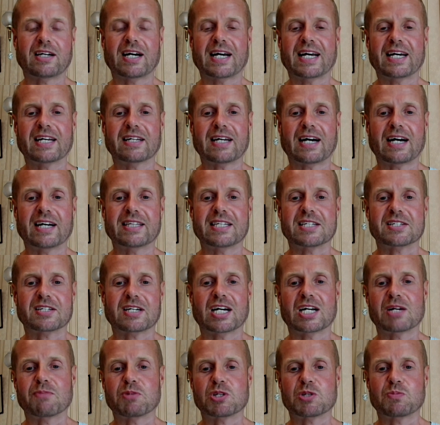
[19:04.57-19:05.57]
I had, I had this
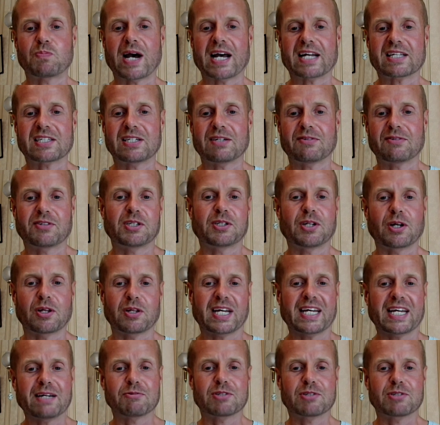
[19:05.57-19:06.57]
kind of perspective. You
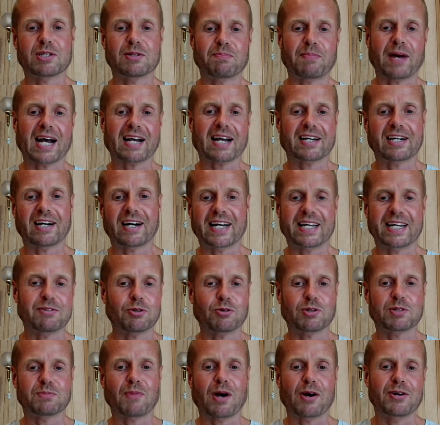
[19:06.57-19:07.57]
know, that he was a bad guy. He's
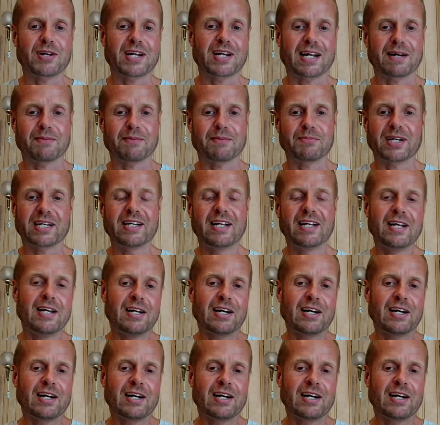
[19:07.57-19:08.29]
always moaning at me.